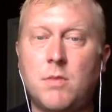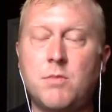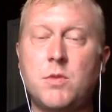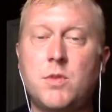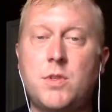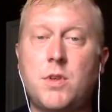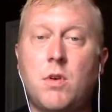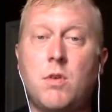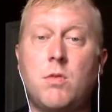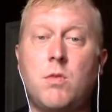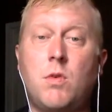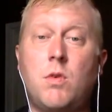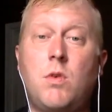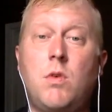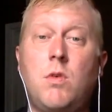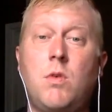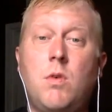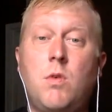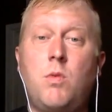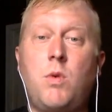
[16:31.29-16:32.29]

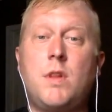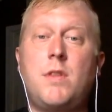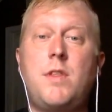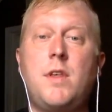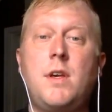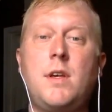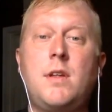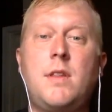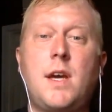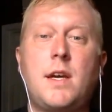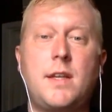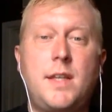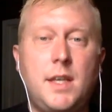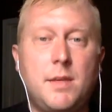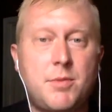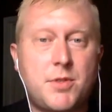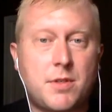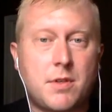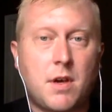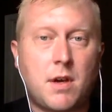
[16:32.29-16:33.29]
So one thing that
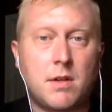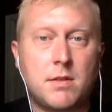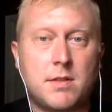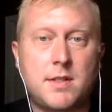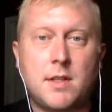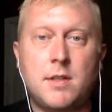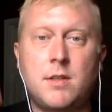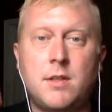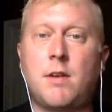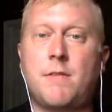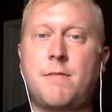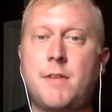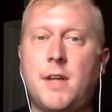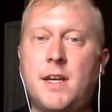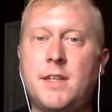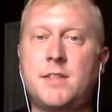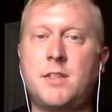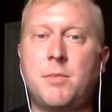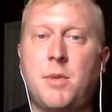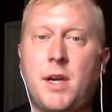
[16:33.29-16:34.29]
keeps sending off
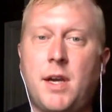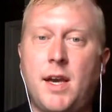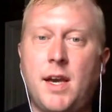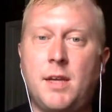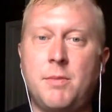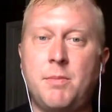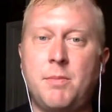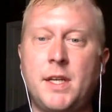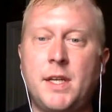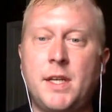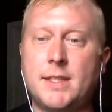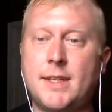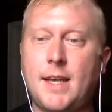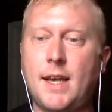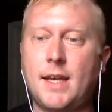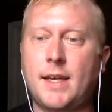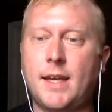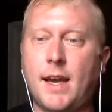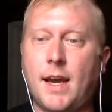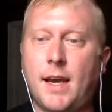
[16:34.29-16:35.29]
flags in my head, being a tech
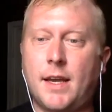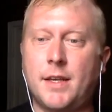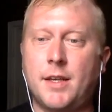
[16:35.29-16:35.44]
guy,